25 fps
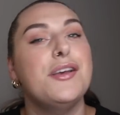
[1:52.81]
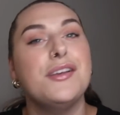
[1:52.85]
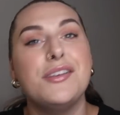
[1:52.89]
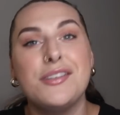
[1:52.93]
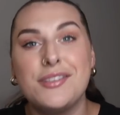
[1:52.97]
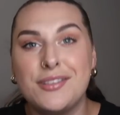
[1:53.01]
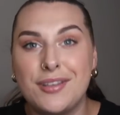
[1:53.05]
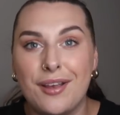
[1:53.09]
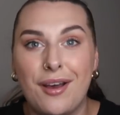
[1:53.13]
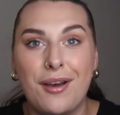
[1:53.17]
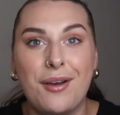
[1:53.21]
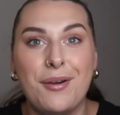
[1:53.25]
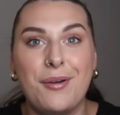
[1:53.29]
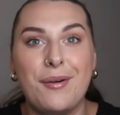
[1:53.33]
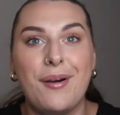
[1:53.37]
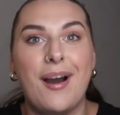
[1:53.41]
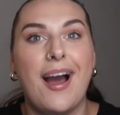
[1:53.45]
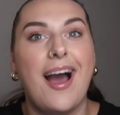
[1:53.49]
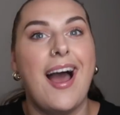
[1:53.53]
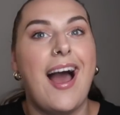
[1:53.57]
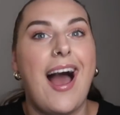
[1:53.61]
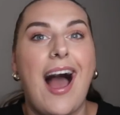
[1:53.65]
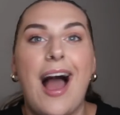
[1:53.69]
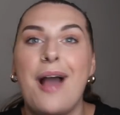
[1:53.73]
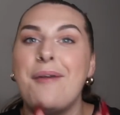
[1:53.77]
So
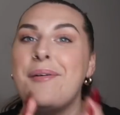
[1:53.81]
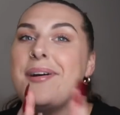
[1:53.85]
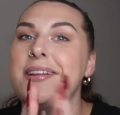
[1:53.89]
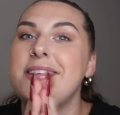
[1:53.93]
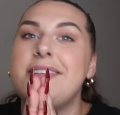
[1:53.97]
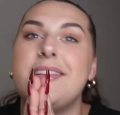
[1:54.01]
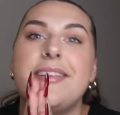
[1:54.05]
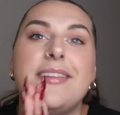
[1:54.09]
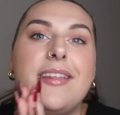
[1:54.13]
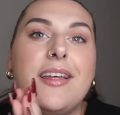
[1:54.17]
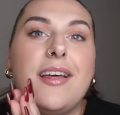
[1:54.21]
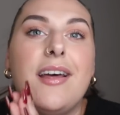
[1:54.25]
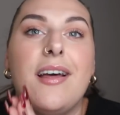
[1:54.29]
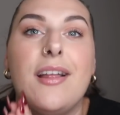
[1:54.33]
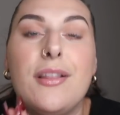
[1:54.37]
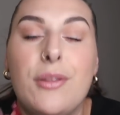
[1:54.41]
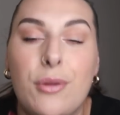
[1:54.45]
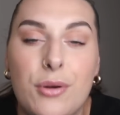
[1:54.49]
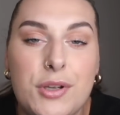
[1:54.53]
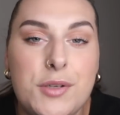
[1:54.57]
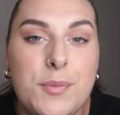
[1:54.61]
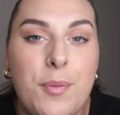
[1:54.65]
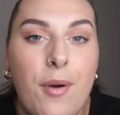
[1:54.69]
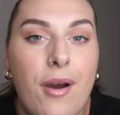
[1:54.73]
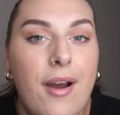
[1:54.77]
I went to the
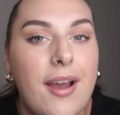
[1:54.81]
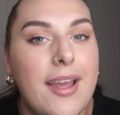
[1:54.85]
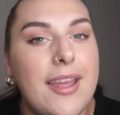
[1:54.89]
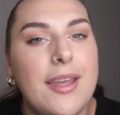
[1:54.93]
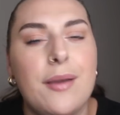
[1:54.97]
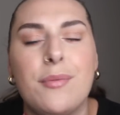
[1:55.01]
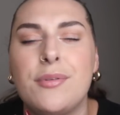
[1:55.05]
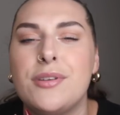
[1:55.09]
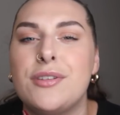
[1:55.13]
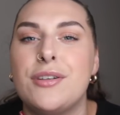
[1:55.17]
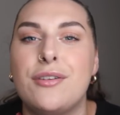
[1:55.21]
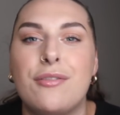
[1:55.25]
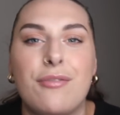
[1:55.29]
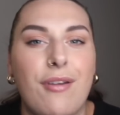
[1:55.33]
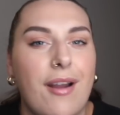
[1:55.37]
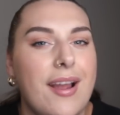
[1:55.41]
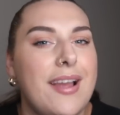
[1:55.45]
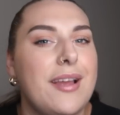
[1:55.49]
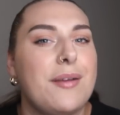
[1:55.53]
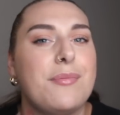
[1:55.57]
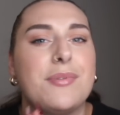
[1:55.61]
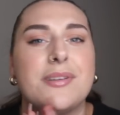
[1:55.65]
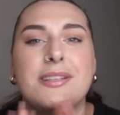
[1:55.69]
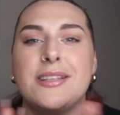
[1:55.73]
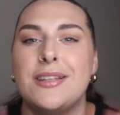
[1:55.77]
launch party. It was
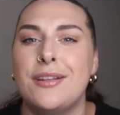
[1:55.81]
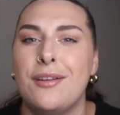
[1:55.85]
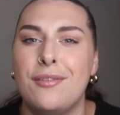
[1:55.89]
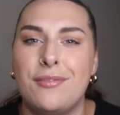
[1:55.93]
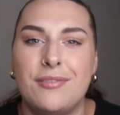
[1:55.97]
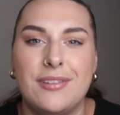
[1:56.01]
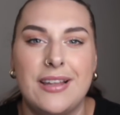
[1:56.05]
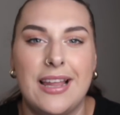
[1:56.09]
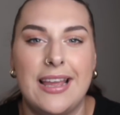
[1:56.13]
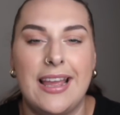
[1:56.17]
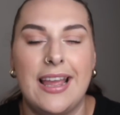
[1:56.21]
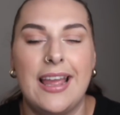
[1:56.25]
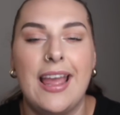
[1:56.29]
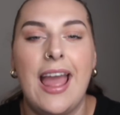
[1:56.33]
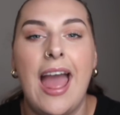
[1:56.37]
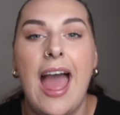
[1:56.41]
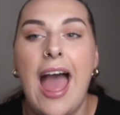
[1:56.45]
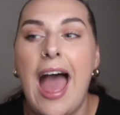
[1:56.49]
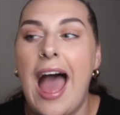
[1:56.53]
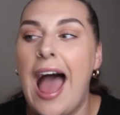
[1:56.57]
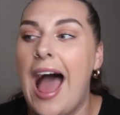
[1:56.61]
great, it was lovely.